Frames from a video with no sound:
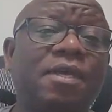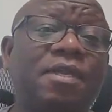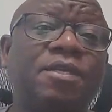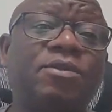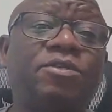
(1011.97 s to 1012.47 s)

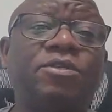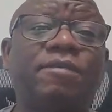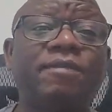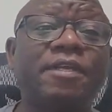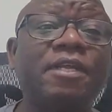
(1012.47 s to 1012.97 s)
the duty
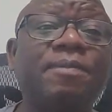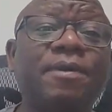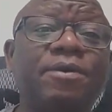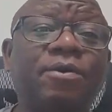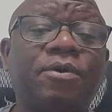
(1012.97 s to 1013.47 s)
of the
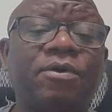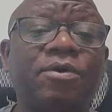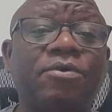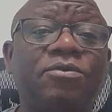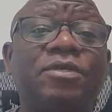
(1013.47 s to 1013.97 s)
entrepreneur.
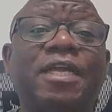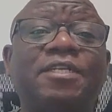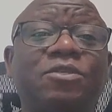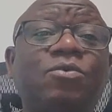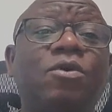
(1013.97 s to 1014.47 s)
So that
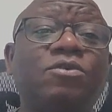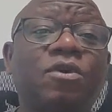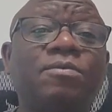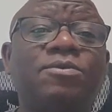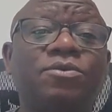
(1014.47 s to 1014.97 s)
is what
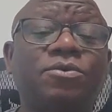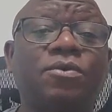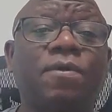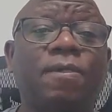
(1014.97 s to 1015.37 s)
comes to you.